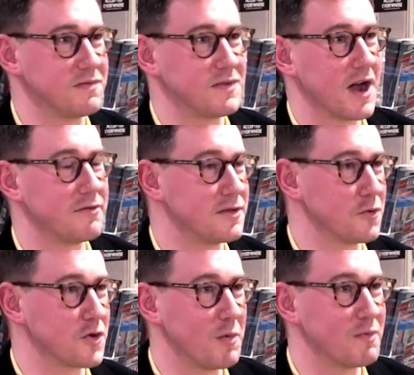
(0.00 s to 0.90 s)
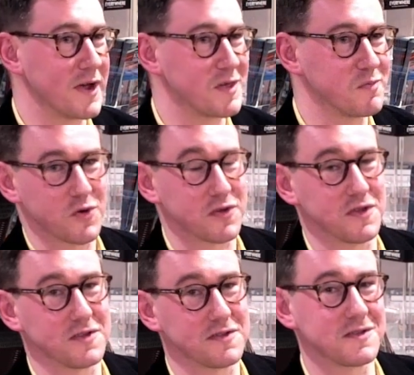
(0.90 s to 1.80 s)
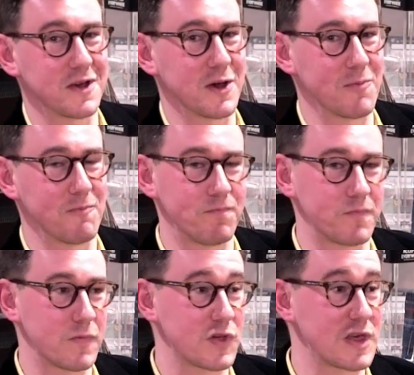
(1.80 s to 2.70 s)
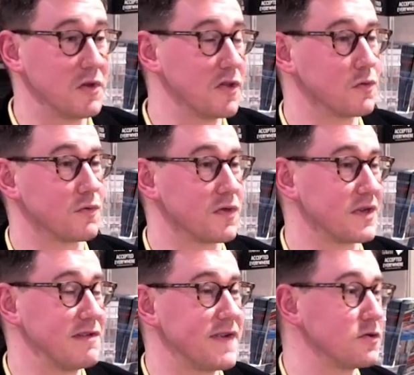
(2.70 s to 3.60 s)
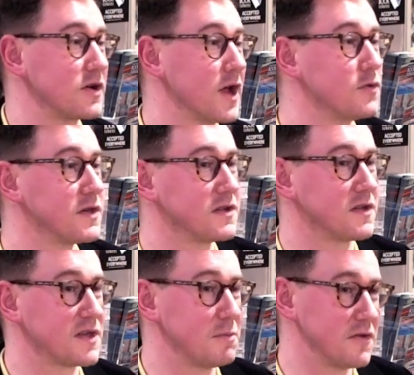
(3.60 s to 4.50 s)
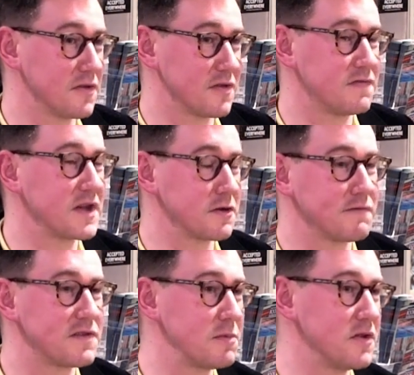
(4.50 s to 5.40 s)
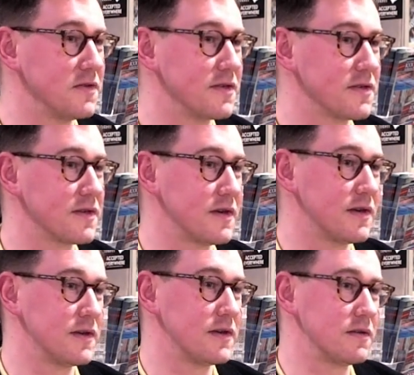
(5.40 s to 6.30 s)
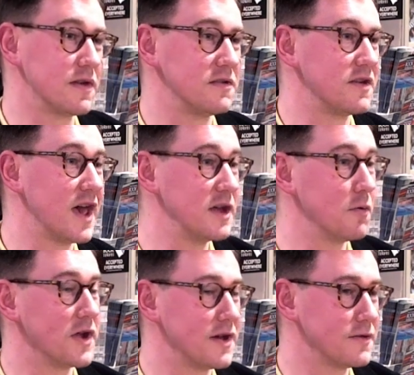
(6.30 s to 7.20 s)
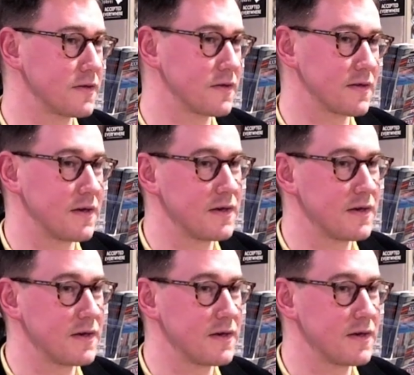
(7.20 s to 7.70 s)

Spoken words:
diaries or commonplace book that Symonds was, he felt closer to Symonds, the figure of Symonds, than to anyone else.